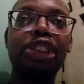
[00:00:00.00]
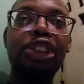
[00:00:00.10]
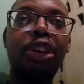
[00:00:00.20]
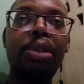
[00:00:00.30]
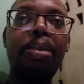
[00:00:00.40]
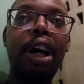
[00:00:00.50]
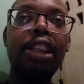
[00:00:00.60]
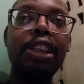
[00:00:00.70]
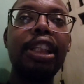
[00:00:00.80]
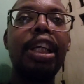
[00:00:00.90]
the short
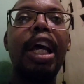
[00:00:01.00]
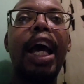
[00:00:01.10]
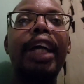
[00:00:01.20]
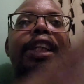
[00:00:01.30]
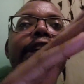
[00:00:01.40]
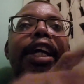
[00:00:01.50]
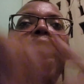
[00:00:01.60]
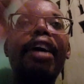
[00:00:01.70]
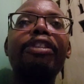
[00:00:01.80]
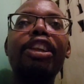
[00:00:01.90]
bus and then
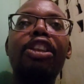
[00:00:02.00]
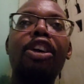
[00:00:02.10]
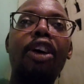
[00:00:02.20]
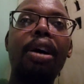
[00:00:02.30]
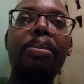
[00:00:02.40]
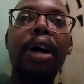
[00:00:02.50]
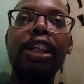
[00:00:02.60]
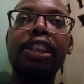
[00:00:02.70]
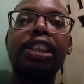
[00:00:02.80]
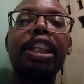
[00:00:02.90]
you have the long
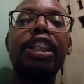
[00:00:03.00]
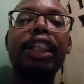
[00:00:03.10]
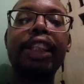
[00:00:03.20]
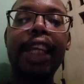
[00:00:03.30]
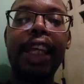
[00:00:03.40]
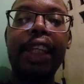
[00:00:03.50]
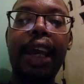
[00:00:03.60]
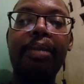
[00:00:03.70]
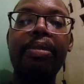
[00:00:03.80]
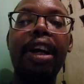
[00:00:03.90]
bus to take
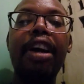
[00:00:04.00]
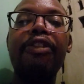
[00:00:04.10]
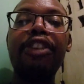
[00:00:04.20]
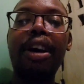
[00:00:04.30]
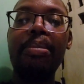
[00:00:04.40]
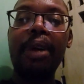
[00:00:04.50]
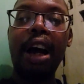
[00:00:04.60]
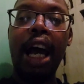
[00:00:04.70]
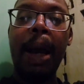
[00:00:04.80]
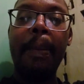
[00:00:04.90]
them from
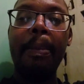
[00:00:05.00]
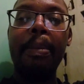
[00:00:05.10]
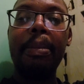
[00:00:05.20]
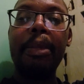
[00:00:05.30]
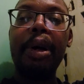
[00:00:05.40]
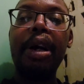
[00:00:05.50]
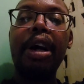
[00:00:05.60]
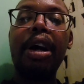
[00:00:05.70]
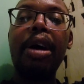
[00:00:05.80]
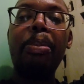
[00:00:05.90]

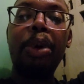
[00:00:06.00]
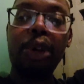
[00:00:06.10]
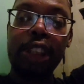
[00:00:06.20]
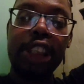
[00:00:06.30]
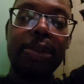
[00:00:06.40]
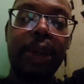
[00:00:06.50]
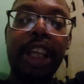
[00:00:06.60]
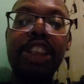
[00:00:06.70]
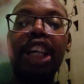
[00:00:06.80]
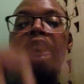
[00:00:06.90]
Port of
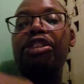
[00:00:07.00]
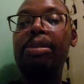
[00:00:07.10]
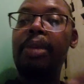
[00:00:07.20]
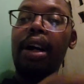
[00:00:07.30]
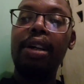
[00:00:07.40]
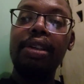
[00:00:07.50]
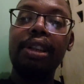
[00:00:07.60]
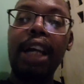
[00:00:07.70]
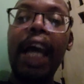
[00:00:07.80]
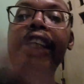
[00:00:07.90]
Spain to Arima.
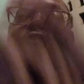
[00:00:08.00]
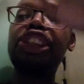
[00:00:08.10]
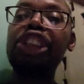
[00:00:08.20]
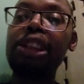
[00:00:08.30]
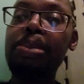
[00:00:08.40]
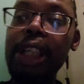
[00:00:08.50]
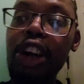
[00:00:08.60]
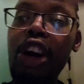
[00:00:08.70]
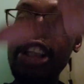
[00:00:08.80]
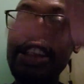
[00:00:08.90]
And it should
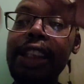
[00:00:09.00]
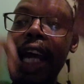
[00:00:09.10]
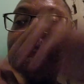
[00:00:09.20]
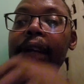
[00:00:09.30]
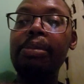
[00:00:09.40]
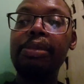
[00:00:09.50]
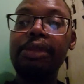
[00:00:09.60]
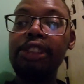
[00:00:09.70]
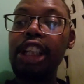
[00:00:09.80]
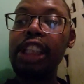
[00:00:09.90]
be on time,
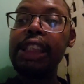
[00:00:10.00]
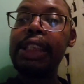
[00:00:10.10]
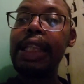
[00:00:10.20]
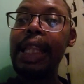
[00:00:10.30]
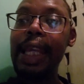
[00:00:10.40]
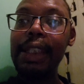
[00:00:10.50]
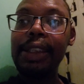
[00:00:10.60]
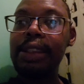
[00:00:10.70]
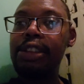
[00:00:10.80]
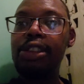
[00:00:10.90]
not just
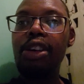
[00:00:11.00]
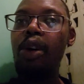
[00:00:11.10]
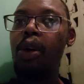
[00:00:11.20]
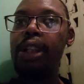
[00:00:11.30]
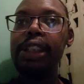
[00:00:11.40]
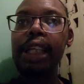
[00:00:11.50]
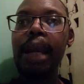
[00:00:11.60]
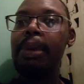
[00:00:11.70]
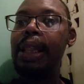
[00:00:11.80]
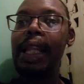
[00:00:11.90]
late. All the
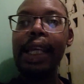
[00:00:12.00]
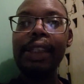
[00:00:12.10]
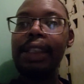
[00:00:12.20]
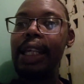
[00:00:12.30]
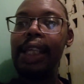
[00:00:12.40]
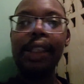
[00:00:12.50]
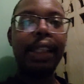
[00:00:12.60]
time, late.